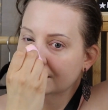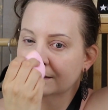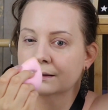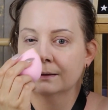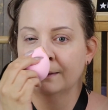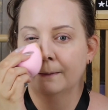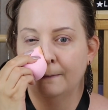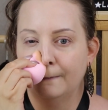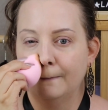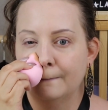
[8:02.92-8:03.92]

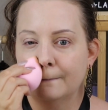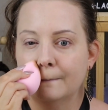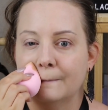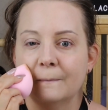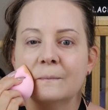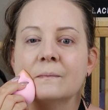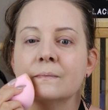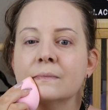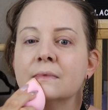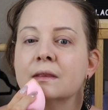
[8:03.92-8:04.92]

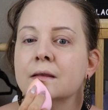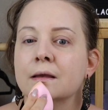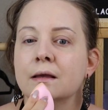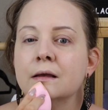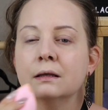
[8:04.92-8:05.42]
(silence)